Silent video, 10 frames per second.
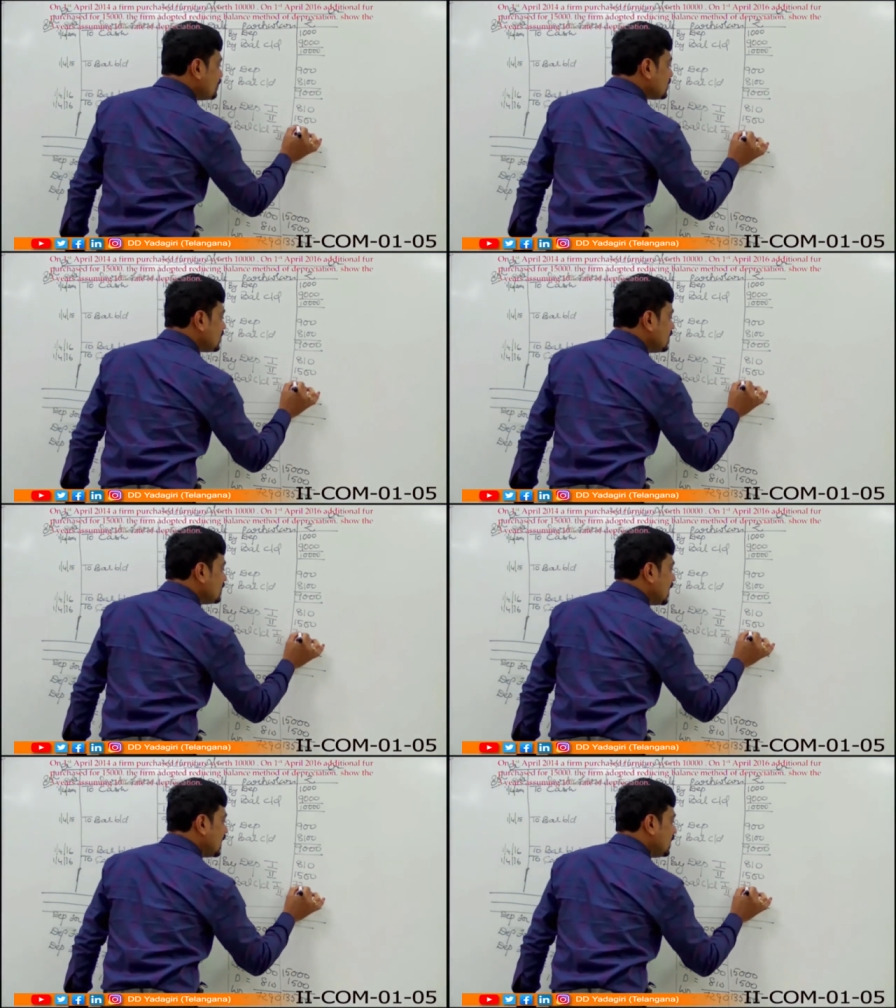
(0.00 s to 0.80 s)
machine
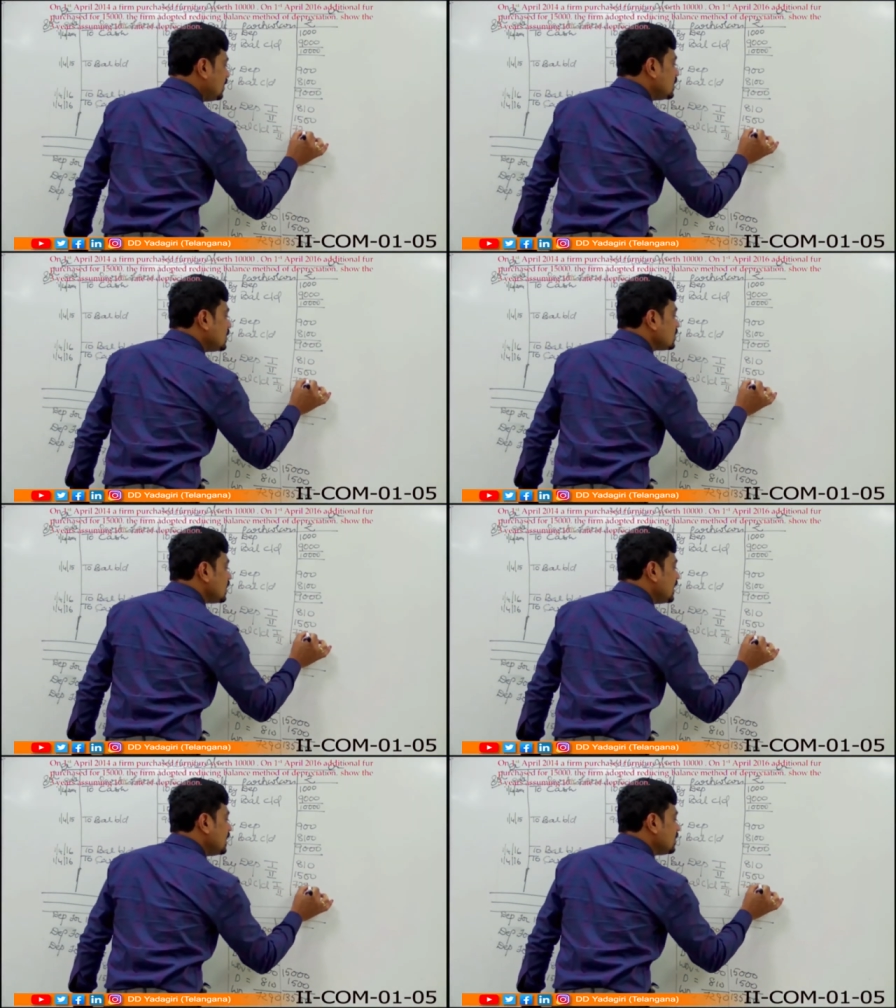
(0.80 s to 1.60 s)
one?
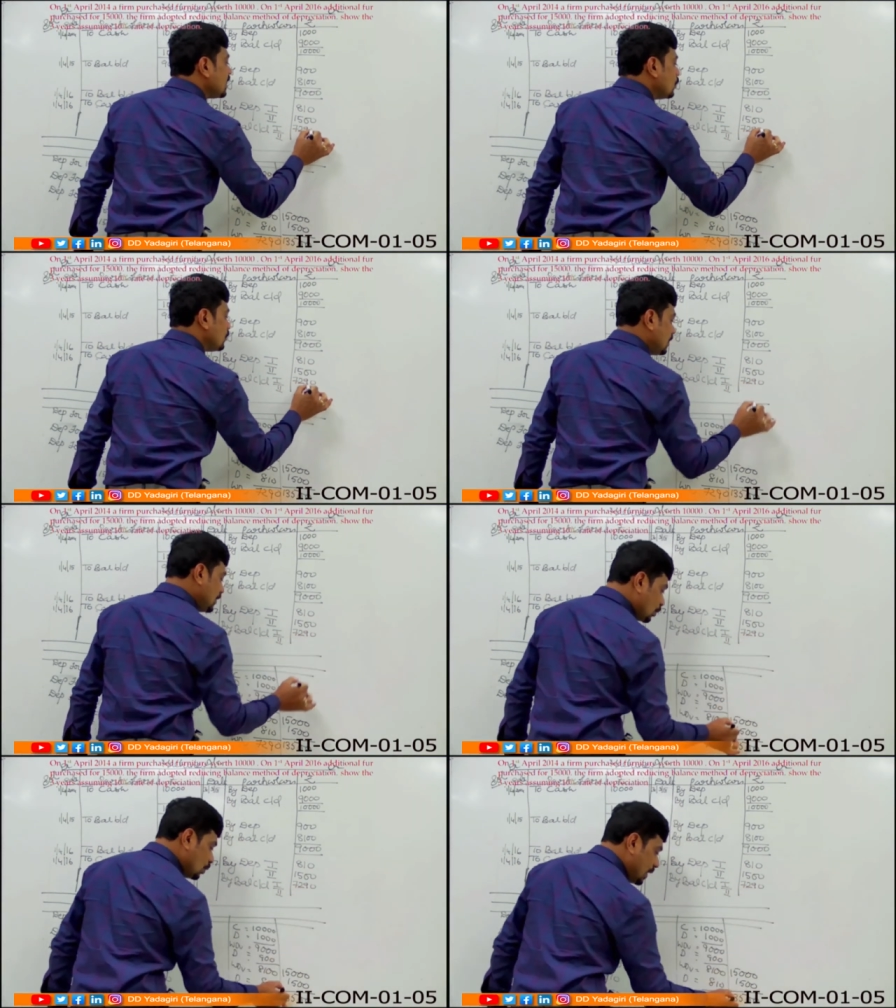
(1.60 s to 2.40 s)
seven thousand
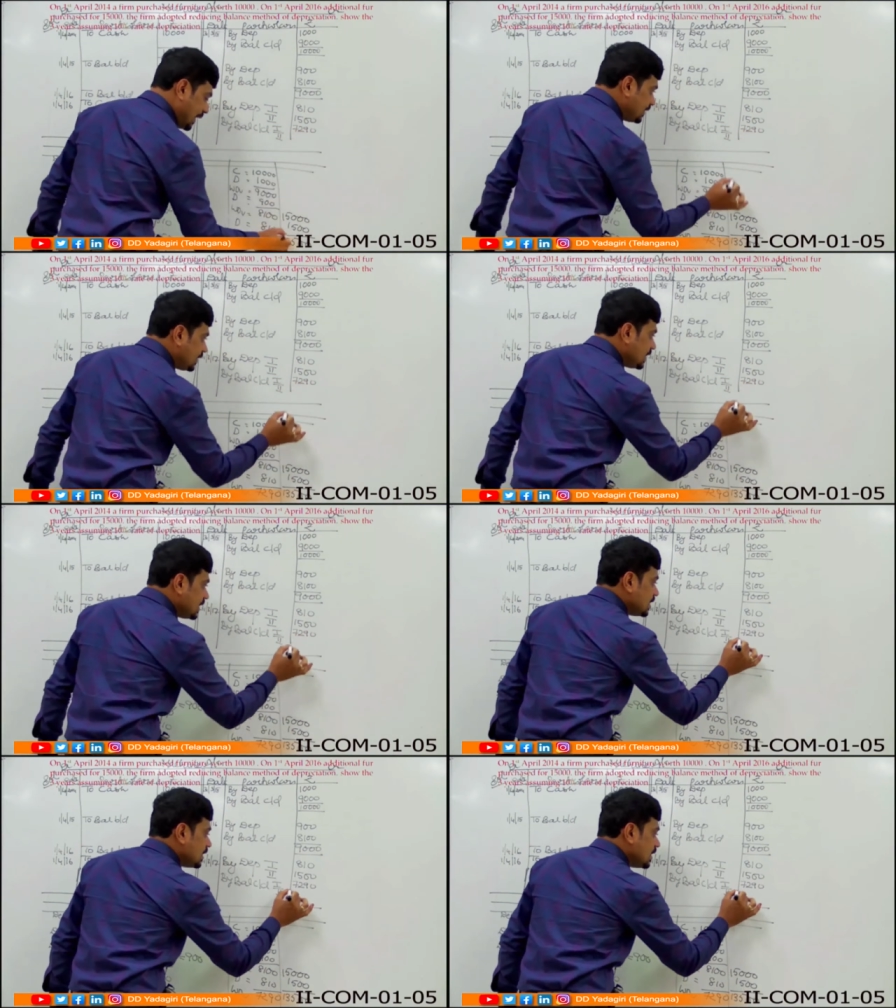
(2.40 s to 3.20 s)
two hundred ninety.
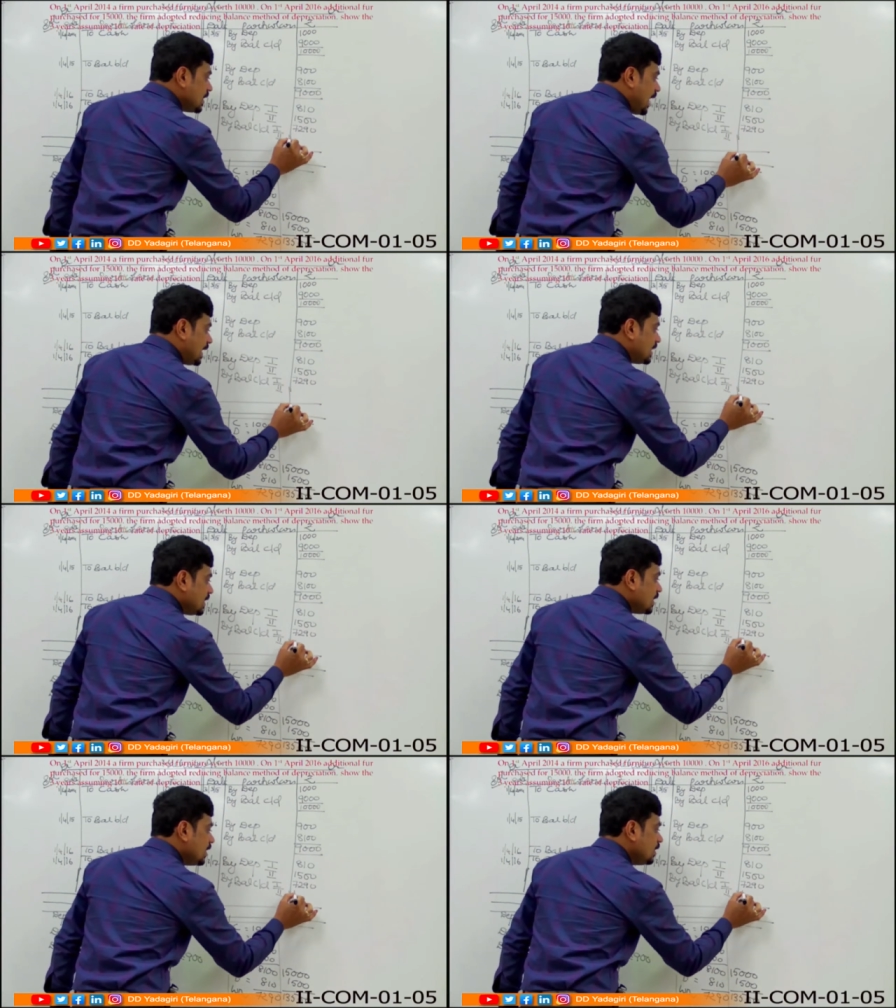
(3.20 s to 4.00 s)
And
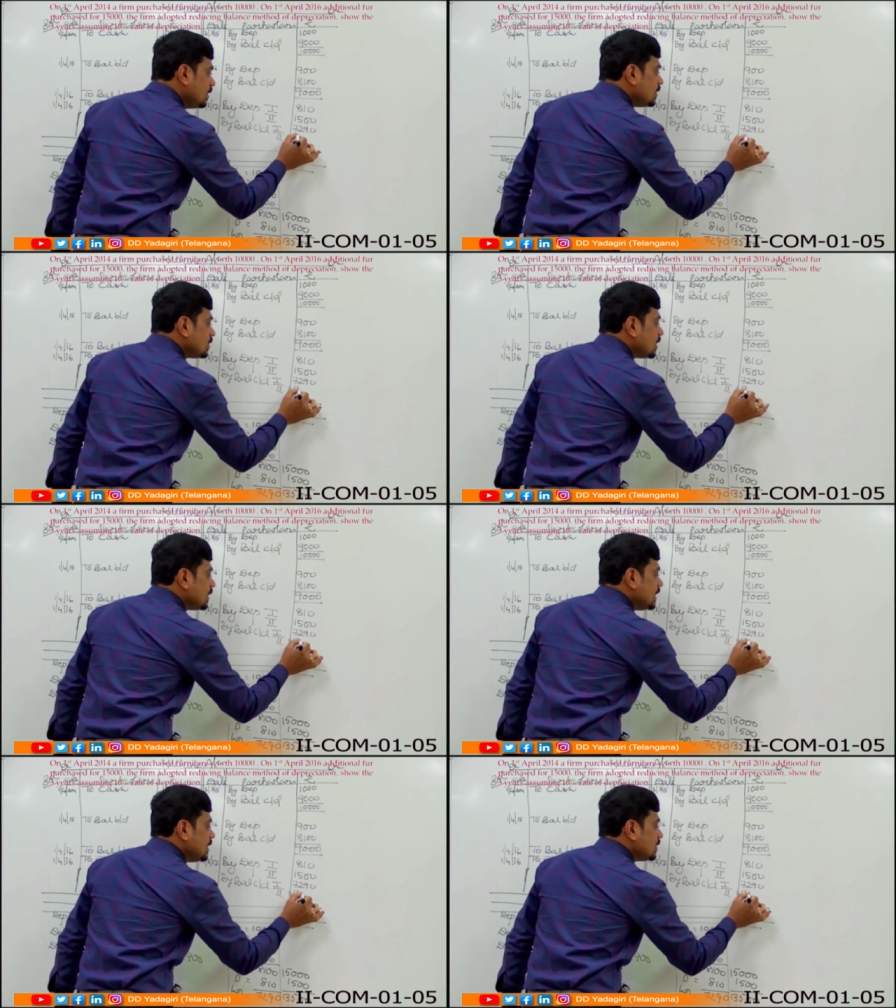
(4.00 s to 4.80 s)
here
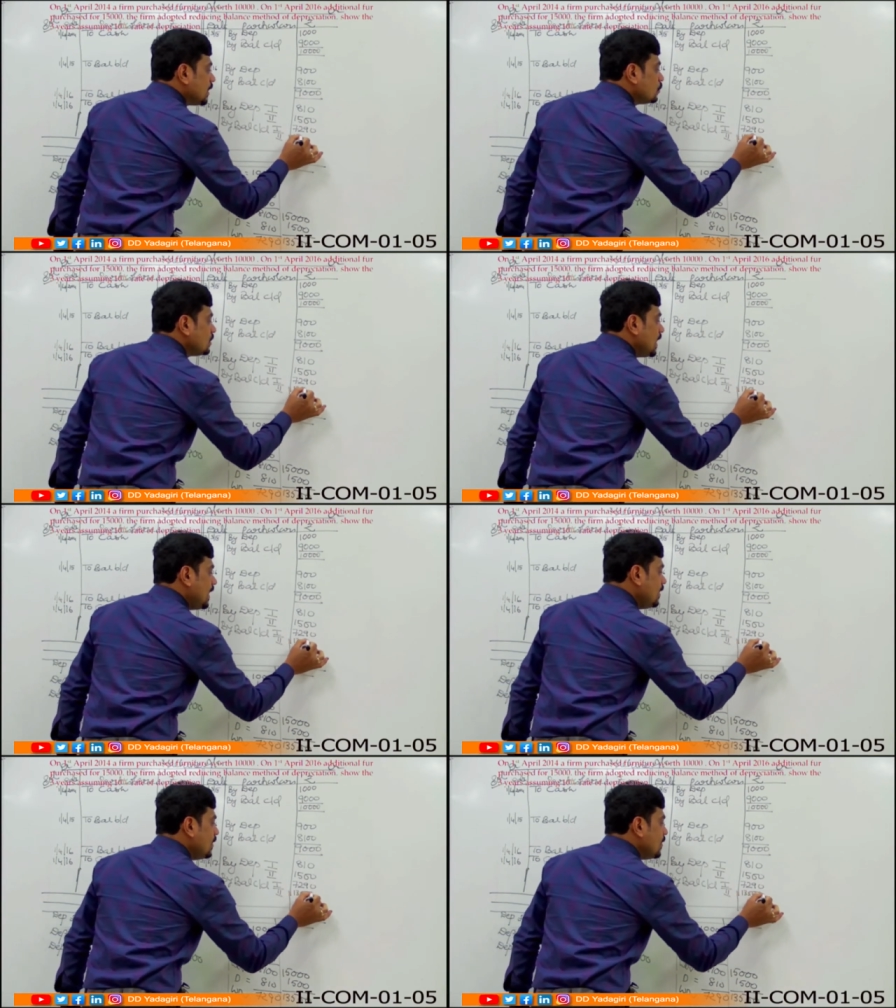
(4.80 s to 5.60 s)
thirteen
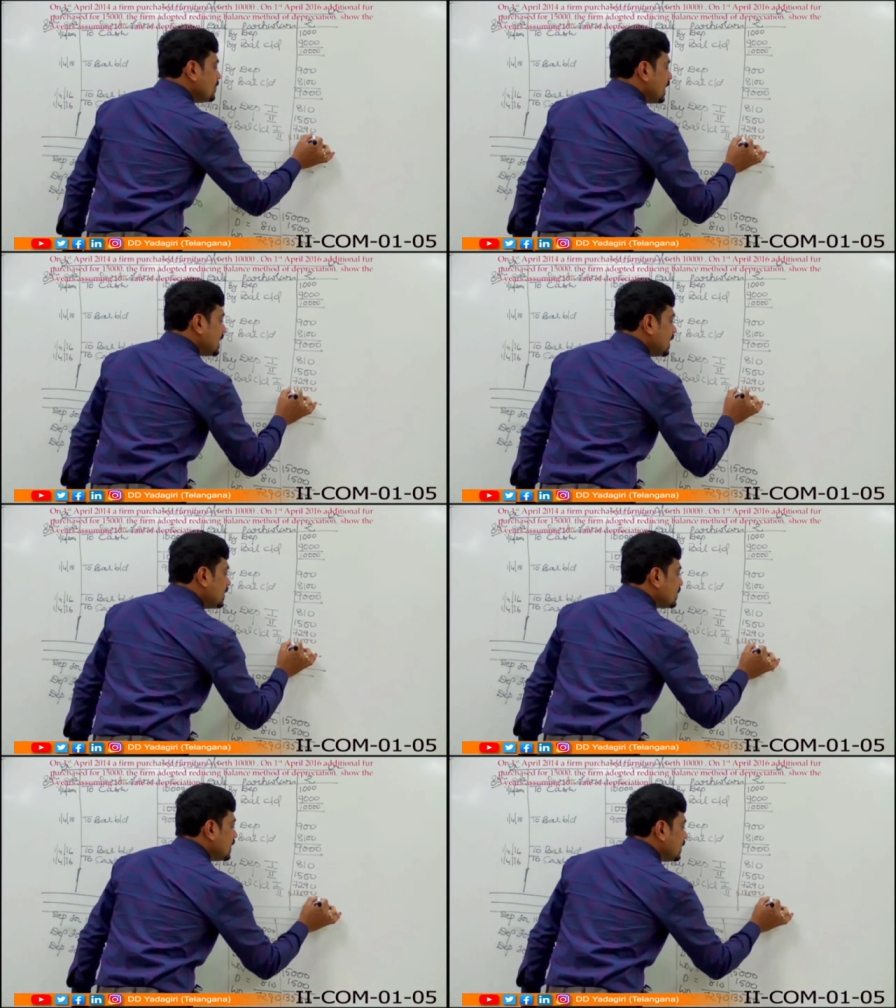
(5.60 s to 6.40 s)
thousand five
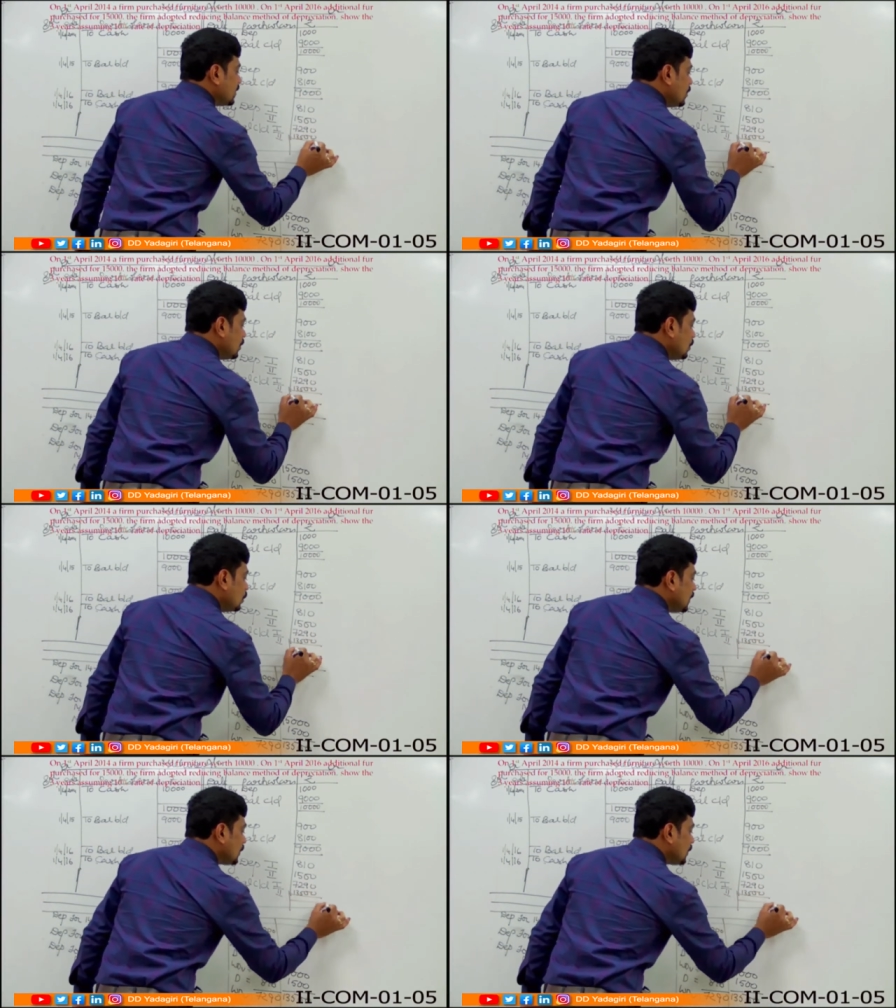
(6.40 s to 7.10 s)
hundred. Do the